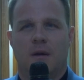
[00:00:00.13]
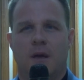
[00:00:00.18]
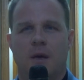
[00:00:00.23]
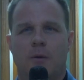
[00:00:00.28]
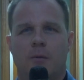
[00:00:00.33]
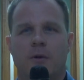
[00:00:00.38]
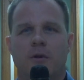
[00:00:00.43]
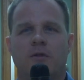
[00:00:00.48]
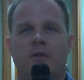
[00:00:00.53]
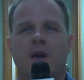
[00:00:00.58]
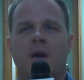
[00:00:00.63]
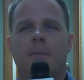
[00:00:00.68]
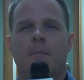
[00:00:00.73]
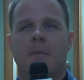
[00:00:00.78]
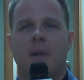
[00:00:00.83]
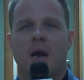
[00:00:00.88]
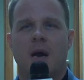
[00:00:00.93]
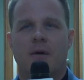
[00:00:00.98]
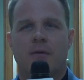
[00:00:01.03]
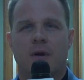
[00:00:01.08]
It was a
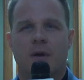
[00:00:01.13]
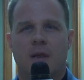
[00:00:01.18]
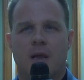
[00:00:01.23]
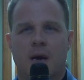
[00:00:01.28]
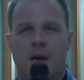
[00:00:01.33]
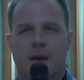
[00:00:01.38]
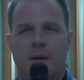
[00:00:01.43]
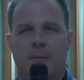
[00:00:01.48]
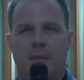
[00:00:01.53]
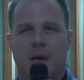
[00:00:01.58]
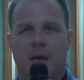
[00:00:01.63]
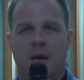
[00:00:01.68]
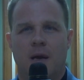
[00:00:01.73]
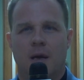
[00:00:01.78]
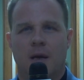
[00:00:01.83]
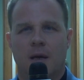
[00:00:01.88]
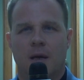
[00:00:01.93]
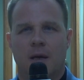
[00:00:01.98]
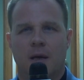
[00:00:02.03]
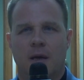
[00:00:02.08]
marathon
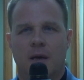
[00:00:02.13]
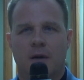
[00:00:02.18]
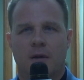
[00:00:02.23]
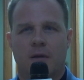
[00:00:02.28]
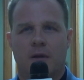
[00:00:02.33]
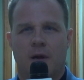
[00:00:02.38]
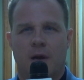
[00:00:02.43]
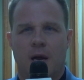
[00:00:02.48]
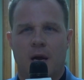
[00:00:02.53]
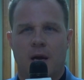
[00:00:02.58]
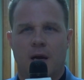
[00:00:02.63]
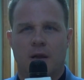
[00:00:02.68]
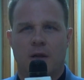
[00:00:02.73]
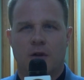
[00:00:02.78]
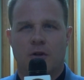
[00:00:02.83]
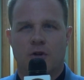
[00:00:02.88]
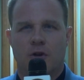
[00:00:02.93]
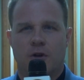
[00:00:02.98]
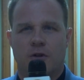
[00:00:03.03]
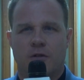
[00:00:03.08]
meeting here tonight at
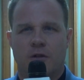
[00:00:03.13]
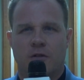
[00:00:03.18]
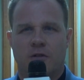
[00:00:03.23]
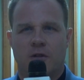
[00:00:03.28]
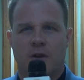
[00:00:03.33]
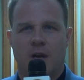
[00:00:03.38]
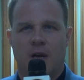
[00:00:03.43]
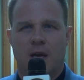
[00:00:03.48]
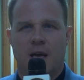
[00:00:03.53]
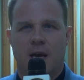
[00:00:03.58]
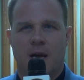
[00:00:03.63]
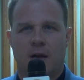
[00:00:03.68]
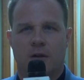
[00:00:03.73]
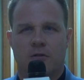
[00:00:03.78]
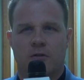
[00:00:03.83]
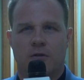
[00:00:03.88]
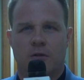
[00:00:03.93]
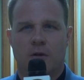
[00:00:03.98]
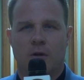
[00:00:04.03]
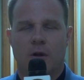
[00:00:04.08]
the Jersey City
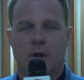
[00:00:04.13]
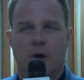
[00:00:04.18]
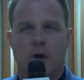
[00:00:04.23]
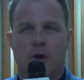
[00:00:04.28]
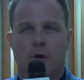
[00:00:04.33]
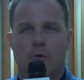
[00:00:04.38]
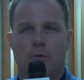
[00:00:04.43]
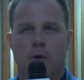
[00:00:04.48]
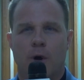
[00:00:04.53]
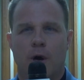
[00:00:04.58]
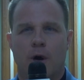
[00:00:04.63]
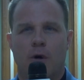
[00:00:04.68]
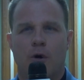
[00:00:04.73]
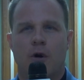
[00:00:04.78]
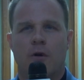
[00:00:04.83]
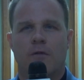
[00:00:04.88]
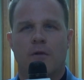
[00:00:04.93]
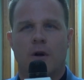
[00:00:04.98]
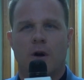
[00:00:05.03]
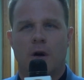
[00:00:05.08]
Council where
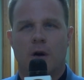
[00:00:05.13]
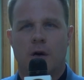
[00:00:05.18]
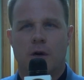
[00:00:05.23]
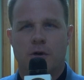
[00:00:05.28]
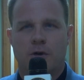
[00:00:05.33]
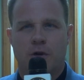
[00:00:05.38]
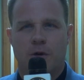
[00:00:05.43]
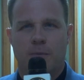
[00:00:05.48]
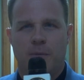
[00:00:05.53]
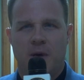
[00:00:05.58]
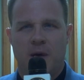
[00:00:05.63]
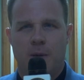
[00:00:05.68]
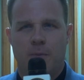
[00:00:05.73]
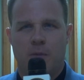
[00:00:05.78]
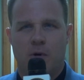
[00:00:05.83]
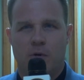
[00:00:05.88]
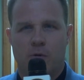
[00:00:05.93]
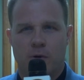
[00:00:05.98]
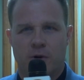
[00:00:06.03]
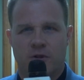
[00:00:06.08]
over 100
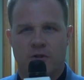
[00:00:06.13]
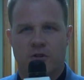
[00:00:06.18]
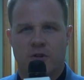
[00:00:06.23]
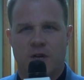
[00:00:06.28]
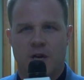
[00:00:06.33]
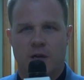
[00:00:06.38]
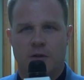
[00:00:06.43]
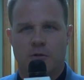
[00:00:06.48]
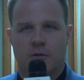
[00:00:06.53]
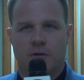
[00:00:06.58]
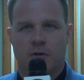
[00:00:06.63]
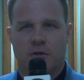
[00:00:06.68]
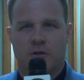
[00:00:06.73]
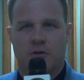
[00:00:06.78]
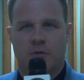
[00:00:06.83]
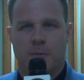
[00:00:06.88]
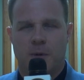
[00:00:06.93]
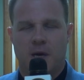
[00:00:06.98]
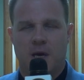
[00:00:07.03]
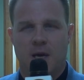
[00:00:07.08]
people were scheduled to
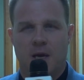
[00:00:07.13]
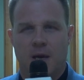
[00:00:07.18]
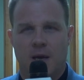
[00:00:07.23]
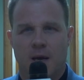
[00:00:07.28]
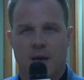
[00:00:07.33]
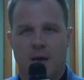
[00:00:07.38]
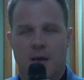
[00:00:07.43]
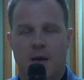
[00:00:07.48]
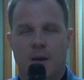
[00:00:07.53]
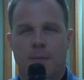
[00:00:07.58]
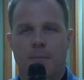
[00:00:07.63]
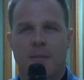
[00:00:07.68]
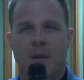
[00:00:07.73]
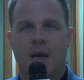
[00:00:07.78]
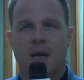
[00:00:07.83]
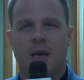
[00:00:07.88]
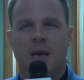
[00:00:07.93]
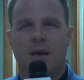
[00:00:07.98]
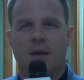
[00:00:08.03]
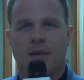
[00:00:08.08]
speak,
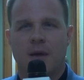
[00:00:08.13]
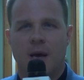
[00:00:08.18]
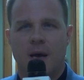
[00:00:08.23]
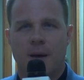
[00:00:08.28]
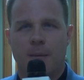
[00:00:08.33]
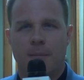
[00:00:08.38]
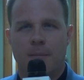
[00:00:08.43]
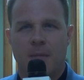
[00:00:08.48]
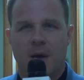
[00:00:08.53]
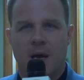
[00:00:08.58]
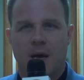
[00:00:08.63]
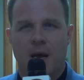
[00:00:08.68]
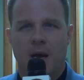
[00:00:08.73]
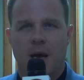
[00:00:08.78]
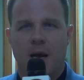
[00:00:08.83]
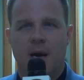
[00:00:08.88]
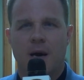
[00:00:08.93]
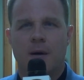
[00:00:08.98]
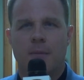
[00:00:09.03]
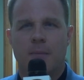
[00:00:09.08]
many of them
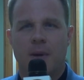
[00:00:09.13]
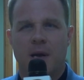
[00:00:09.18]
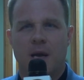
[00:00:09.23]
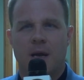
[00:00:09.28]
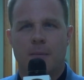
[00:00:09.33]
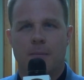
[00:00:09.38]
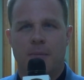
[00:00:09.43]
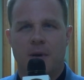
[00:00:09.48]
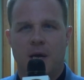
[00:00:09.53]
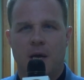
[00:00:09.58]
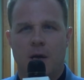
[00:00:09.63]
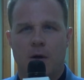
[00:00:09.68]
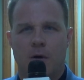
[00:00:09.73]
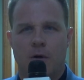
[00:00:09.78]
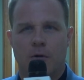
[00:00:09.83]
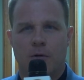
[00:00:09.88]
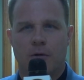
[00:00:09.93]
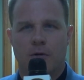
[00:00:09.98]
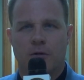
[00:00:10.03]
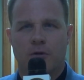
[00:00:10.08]
Airbnb
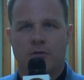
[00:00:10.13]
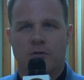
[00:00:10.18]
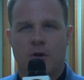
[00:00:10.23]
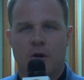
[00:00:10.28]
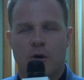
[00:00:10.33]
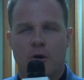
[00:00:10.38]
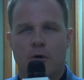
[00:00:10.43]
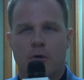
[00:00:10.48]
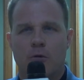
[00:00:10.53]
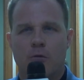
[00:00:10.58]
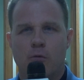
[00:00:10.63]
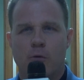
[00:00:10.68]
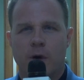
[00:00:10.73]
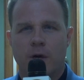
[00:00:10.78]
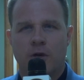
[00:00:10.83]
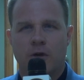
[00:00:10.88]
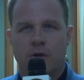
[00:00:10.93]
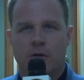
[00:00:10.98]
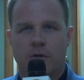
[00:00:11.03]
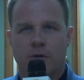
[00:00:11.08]
owners who
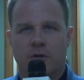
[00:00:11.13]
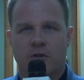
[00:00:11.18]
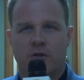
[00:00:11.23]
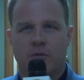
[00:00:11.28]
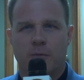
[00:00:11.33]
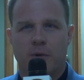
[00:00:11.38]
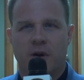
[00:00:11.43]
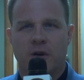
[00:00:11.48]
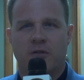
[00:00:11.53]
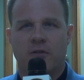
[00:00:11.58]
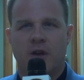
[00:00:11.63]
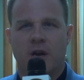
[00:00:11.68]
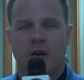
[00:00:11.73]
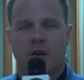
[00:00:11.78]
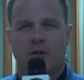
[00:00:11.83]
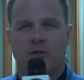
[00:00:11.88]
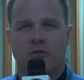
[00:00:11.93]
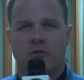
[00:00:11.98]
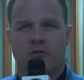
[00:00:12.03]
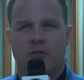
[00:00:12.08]
wish to express their
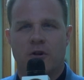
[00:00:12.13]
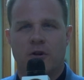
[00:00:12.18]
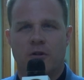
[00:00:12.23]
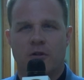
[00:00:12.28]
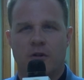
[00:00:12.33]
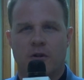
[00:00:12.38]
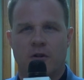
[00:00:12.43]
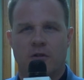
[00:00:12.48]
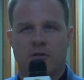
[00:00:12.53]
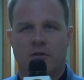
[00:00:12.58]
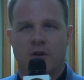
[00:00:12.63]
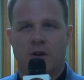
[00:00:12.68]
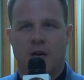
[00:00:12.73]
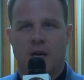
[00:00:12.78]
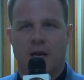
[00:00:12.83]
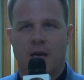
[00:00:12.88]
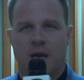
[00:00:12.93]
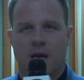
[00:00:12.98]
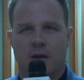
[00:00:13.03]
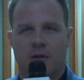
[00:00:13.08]
concern to the City
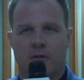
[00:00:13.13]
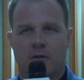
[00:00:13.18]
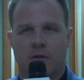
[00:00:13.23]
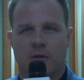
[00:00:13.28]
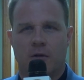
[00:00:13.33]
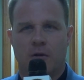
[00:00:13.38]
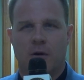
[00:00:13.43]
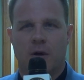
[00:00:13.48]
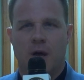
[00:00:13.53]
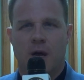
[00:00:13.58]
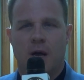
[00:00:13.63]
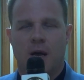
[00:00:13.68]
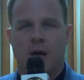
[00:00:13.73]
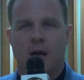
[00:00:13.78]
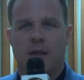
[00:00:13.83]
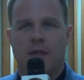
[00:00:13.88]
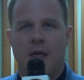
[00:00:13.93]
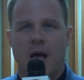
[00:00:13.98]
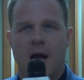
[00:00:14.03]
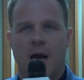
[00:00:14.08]
Council
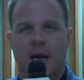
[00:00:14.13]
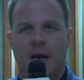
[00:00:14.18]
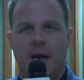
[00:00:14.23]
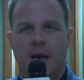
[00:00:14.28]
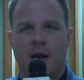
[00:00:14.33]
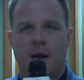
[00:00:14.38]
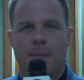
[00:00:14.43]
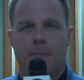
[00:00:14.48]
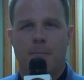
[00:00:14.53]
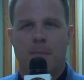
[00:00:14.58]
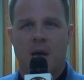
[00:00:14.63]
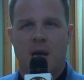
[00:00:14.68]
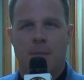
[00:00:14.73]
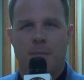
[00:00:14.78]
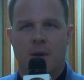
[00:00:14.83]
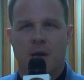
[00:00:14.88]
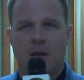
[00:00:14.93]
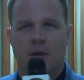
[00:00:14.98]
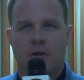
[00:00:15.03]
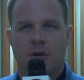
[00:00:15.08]
that an
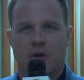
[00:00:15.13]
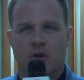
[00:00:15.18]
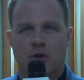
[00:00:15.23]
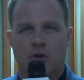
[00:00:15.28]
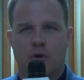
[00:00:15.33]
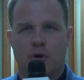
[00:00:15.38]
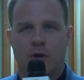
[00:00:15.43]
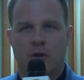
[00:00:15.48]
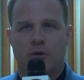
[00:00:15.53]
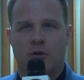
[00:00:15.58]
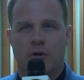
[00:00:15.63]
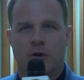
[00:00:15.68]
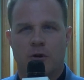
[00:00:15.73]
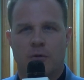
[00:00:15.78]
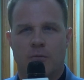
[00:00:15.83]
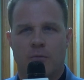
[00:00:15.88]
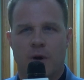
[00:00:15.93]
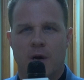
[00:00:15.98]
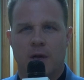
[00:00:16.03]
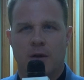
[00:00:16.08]
amendment to
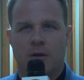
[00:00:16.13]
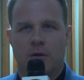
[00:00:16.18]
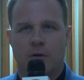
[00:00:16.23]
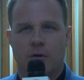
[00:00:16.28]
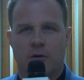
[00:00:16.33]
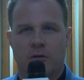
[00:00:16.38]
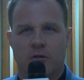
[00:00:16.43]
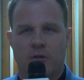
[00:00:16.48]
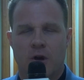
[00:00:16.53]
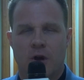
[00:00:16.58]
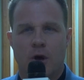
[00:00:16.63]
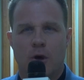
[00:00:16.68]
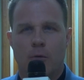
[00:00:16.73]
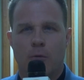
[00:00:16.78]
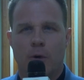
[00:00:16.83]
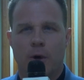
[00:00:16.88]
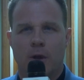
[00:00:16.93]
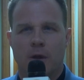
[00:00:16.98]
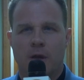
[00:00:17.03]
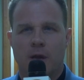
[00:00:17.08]
short-term rentals
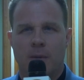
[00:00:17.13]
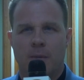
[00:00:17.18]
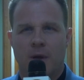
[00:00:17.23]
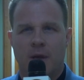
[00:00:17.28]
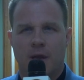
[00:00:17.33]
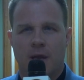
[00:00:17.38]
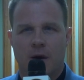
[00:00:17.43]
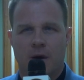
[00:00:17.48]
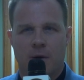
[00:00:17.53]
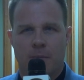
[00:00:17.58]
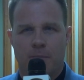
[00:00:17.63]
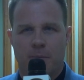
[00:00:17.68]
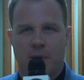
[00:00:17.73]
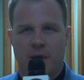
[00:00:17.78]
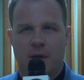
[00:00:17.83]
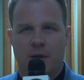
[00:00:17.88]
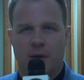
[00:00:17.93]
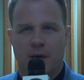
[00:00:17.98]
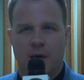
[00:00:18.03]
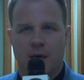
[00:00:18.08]
would limit their
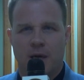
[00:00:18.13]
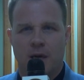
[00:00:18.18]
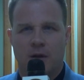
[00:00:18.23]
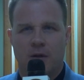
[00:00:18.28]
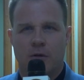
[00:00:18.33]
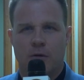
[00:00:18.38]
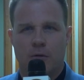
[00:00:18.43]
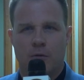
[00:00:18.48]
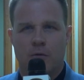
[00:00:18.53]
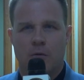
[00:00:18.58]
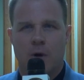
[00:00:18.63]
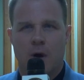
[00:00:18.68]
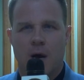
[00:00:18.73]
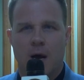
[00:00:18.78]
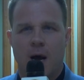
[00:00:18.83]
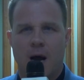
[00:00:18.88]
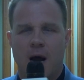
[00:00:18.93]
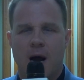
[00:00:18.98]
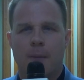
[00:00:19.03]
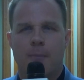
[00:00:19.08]
ability to
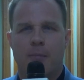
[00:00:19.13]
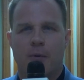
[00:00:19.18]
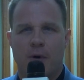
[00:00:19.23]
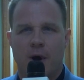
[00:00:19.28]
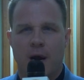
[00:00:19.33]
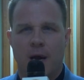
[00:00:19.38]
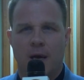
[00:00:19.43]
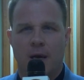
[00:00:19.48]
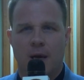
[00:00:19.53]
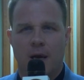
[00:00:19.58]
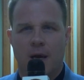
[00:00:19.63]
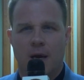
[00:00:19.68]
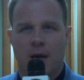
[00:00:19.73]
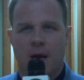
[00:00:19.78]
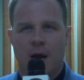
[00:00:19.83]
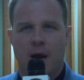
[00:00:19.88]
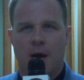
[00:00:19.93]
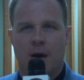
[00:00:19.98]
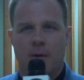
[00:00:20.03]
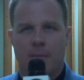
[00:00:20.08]
operate in
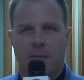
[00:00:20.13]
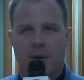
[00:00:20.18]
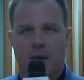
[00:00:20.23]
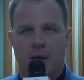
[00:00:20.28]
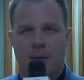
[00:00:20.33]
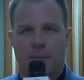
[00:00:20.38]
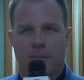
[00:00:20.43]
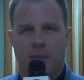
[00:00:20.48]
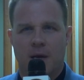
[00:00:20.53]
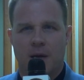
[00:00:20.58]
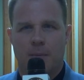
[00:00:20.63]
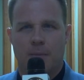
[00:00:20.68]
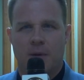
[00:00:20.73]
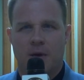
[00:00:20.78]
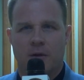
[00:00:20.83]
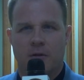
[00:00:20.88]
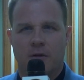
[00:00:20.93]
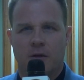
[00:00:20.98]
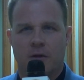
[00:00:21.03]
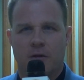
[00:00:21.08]
an Airbnb
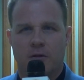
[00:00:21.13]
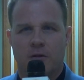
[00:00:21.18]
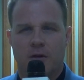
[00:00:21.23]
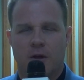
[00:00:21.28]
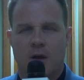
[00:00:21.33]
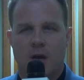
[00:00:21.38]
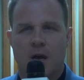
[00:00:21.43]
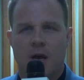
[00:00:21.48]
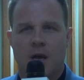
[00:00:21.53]
business.